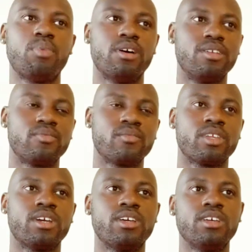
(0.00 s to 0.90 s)
But
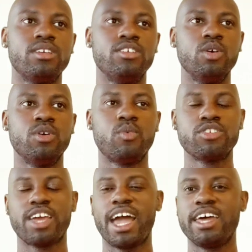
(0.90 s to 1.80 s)
you would
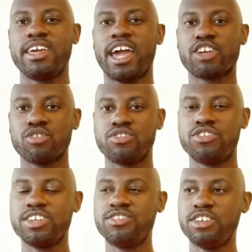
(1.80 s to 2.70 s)
want to add an extra
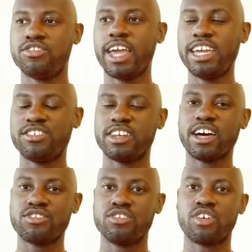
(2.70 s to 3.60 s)
16 to
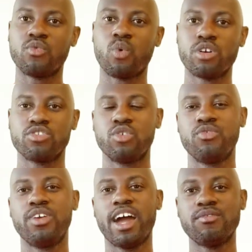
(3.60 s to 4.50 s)
18 ounces of water.
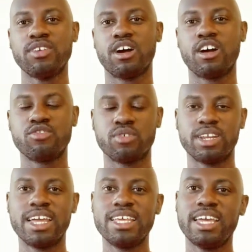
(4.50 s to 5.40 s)
So if you're having
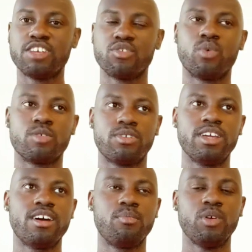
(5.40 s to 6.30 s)
100 ounces of water per
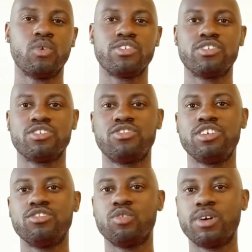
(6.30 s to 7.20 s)
day, that would be
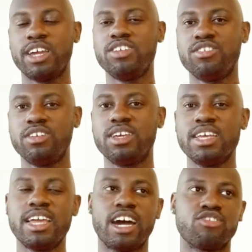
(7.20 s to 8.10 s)
116 to 118
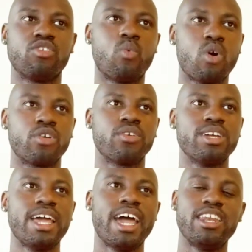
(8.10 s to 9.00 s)
ounces of water.